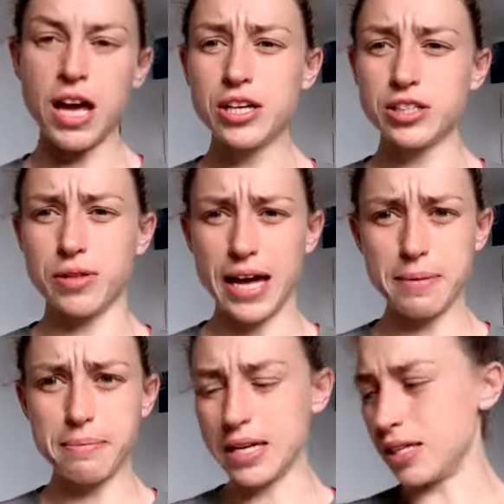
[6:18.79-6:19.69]
So then
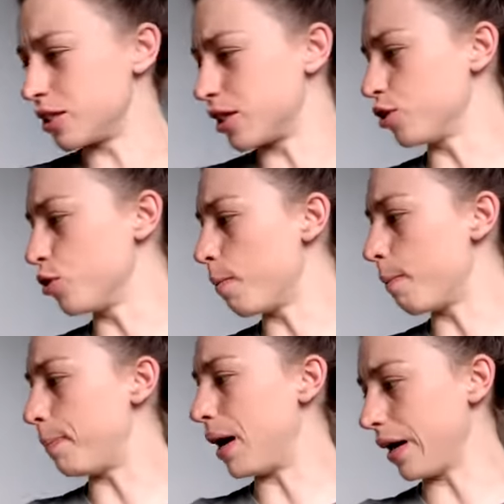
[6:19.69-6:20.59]
it means that your
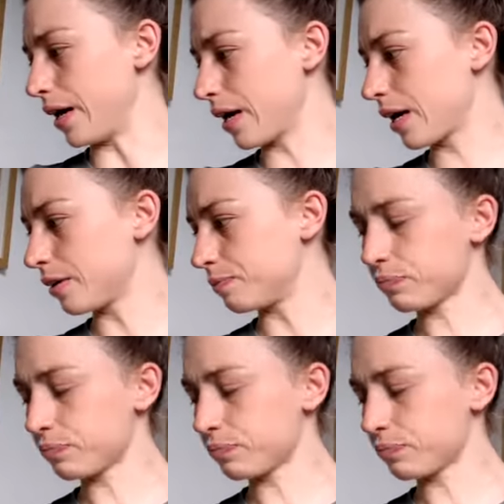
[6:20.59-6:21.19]
bike,